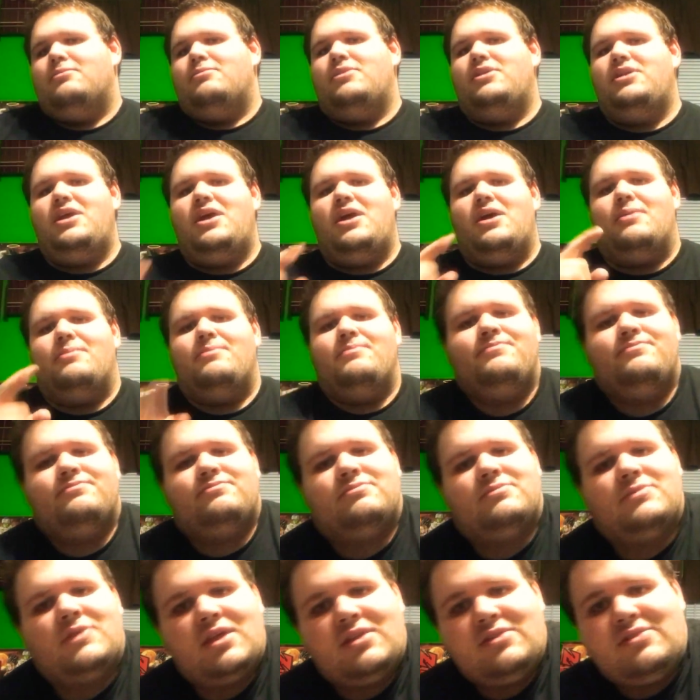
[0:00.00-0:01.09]
But yeah,
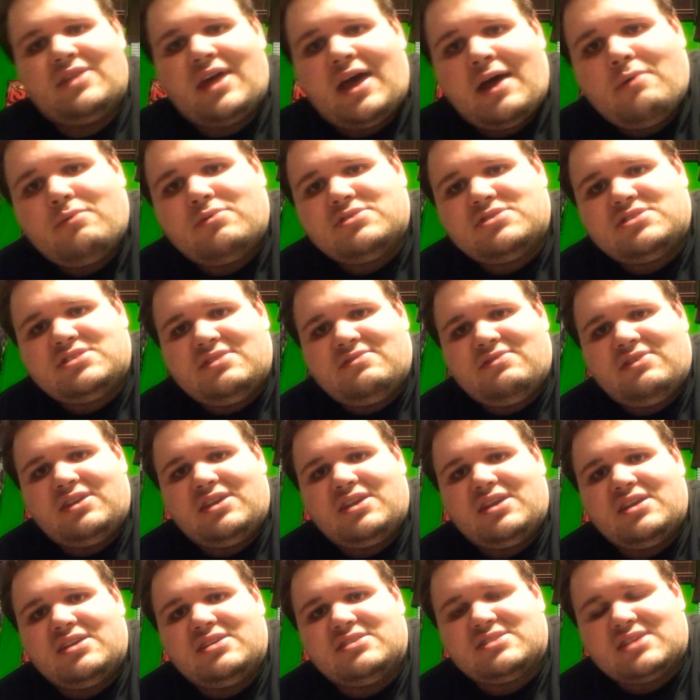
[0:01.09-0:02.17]
that was Stephen
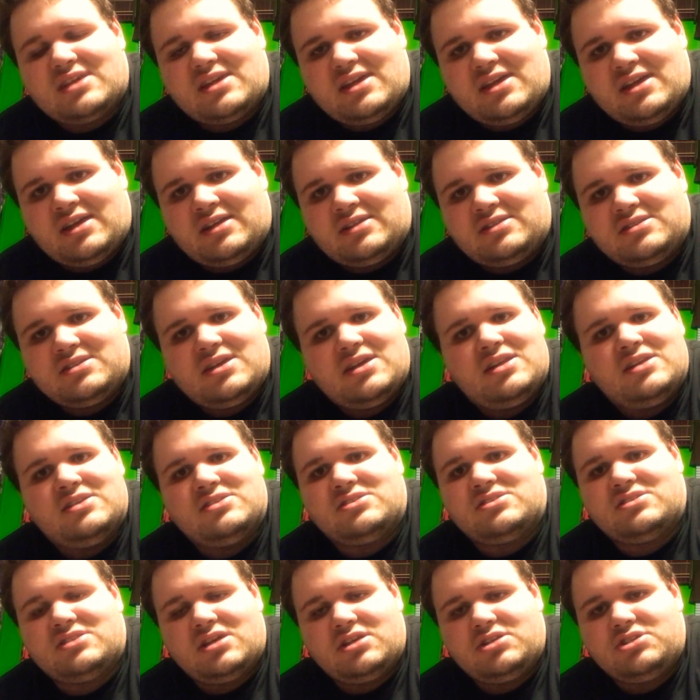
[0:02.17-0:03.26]
King's It. It is
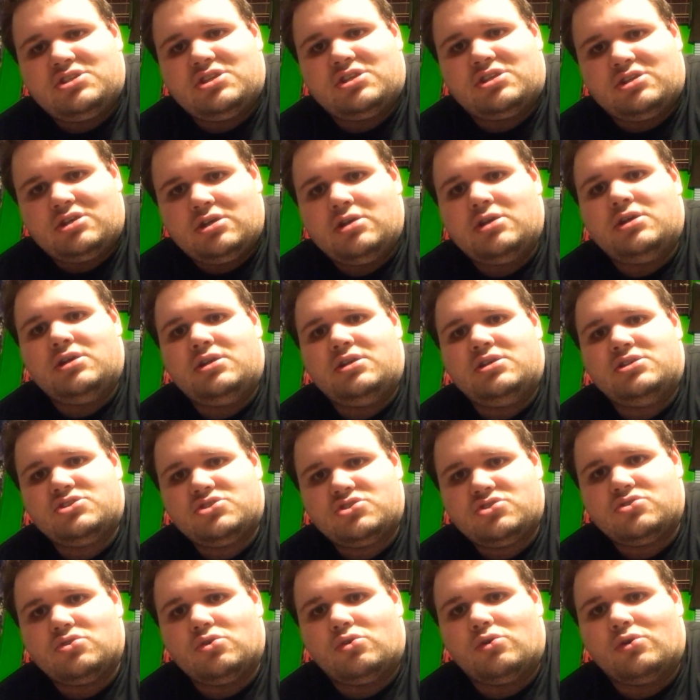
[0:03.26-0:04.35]
such a good
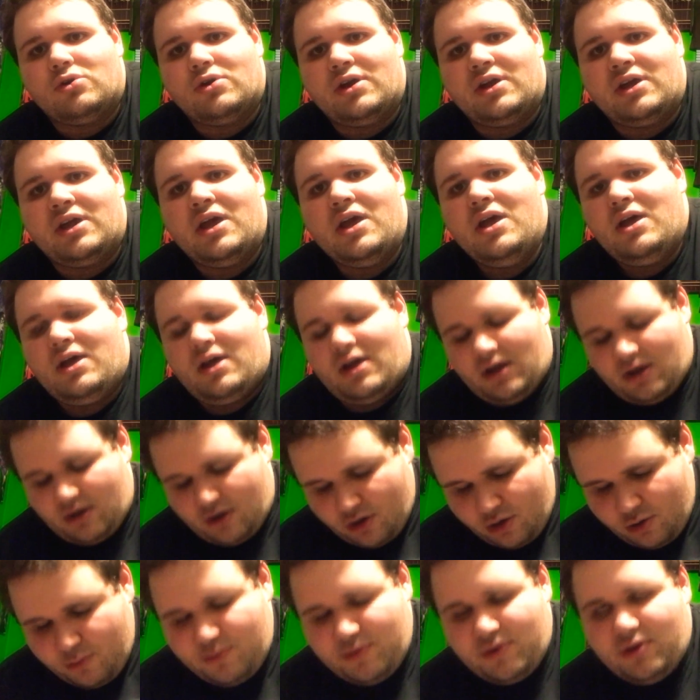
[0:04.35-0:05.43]
story. I
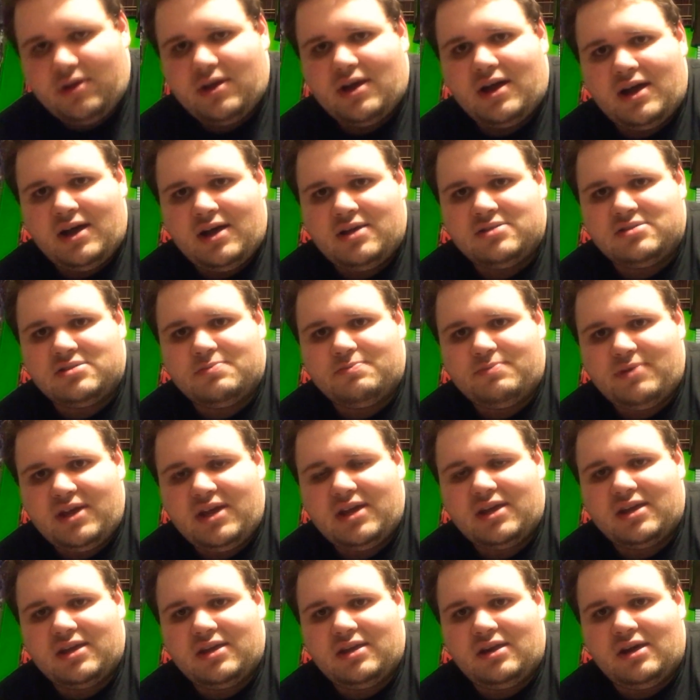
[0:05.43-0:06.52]
hope you guys
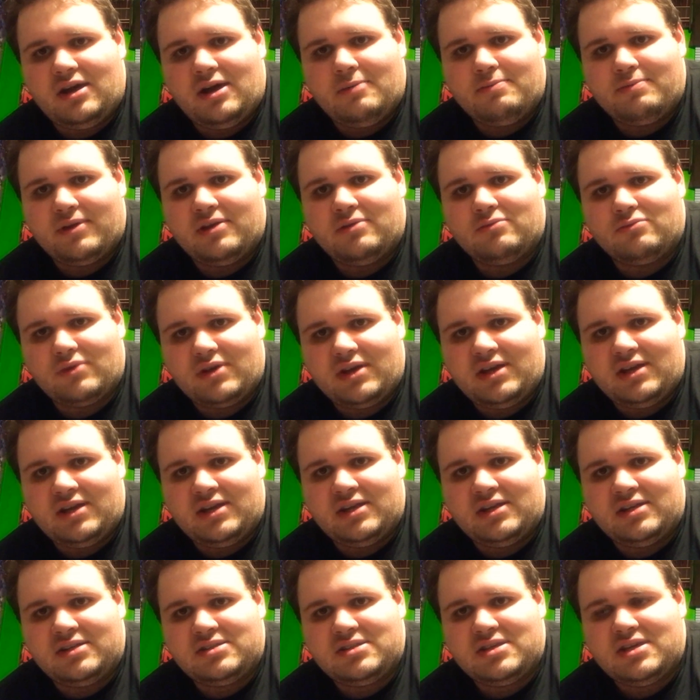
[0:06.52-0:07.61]
pick it up and read
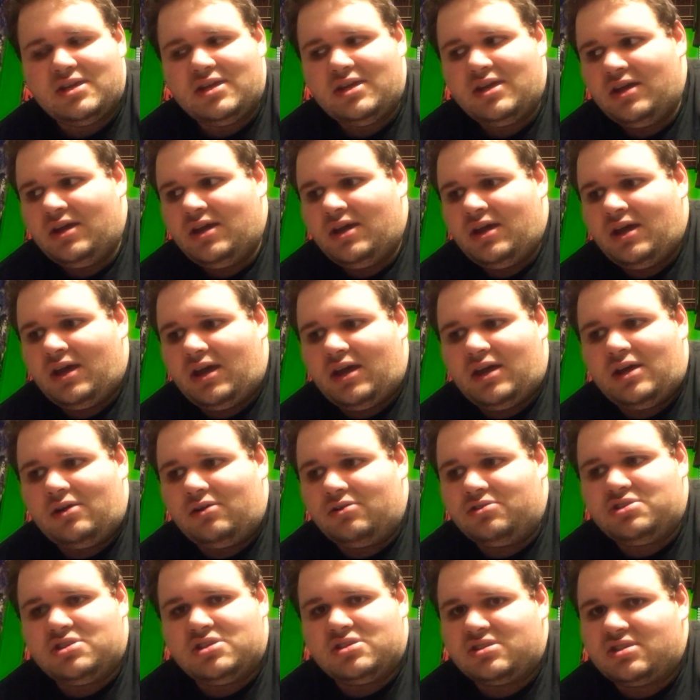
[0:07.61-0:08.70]
it. It'll
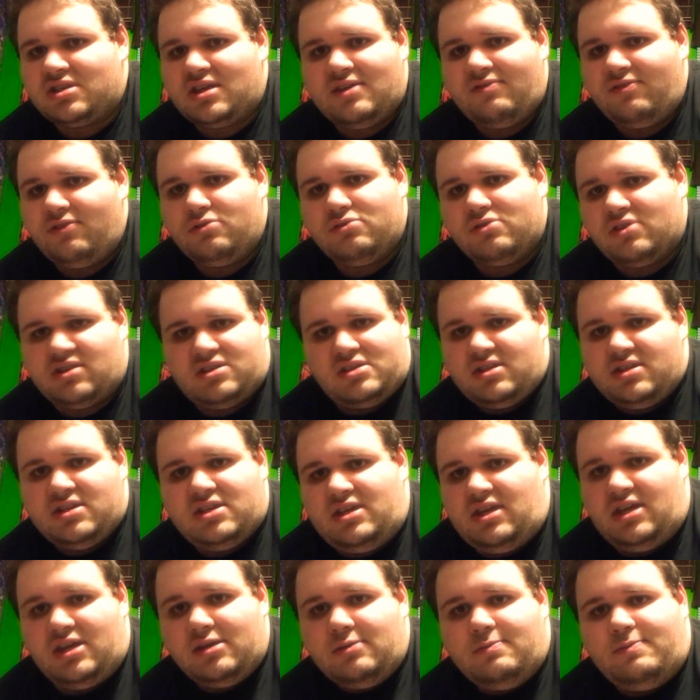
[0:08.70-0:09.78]
just give you the
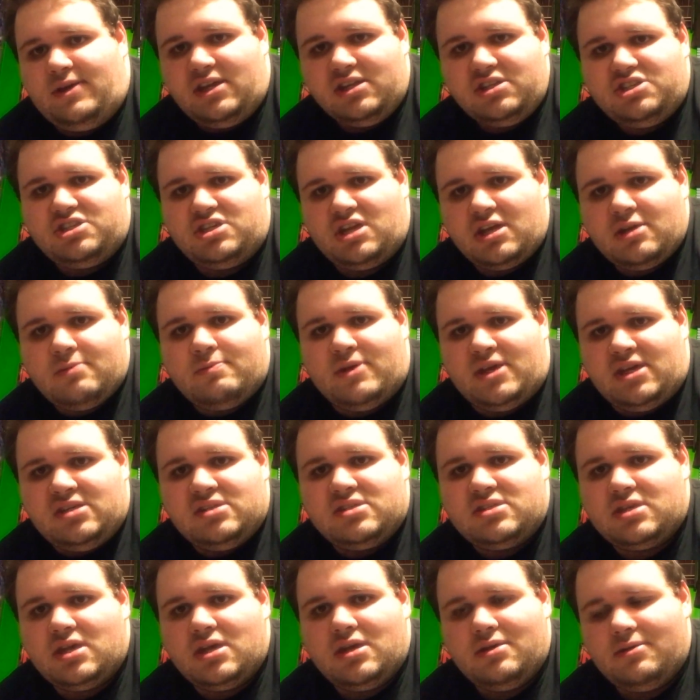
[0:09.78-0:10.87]

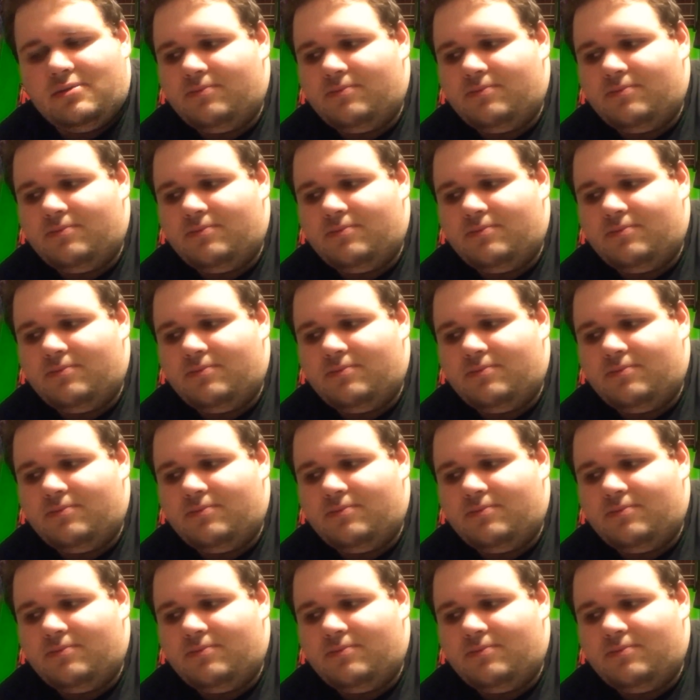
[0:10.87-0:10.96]
heebie-jeebies.